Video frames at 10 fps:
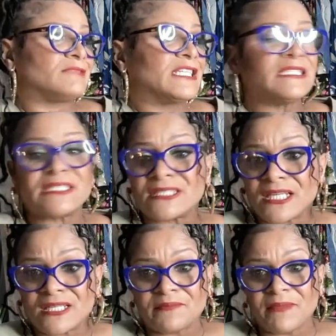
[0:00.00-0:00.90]
It just
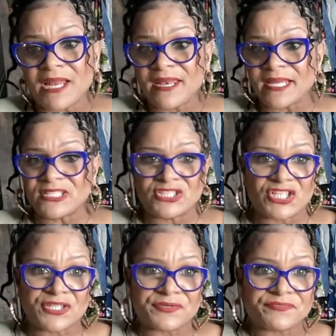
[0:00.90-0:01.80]
ain't in my nature.
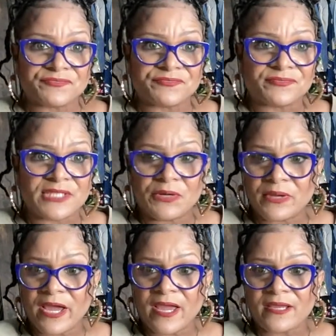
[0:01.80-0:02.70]

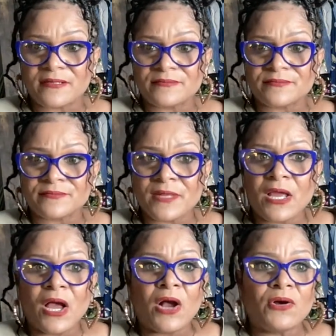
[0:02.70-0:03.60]
Okay.
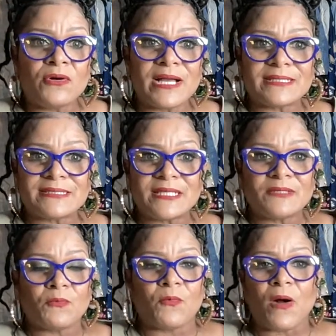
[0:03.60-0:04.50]
Who else
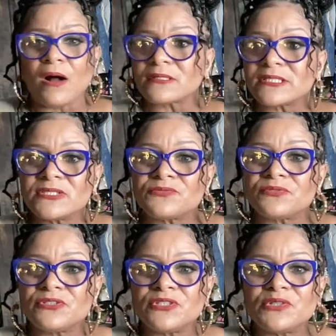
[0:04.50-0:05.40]
done walked in the
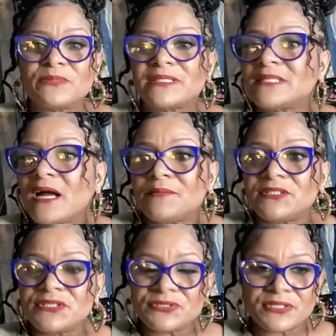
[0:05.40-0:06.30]
room? Y'all
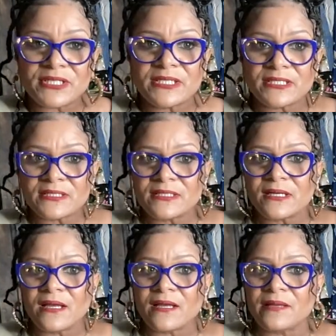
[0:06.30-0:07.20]
be sure to hit the
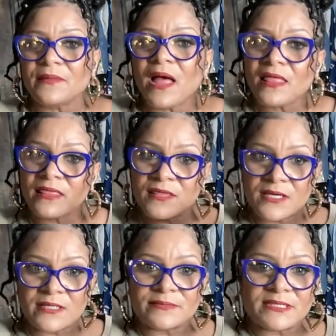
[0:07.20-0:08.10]
um
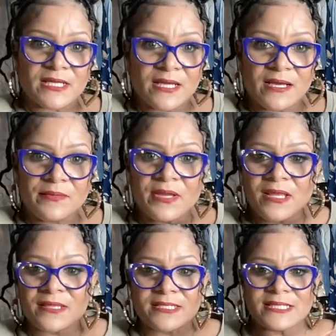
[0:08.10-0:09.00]
thumbs up.
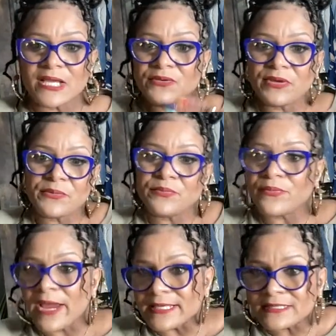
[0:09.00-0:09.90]
That's how you
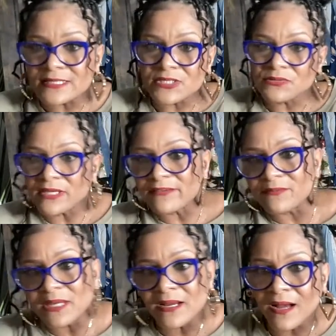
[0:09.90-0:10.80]
embrace and you give
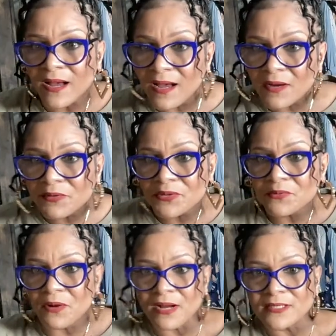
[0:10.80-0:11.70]
me a hug when you
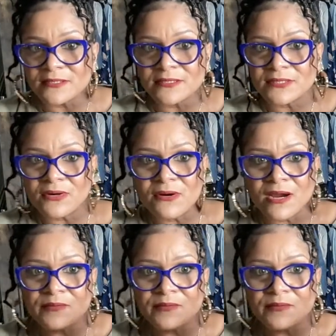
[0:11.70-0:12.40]
walk in the door.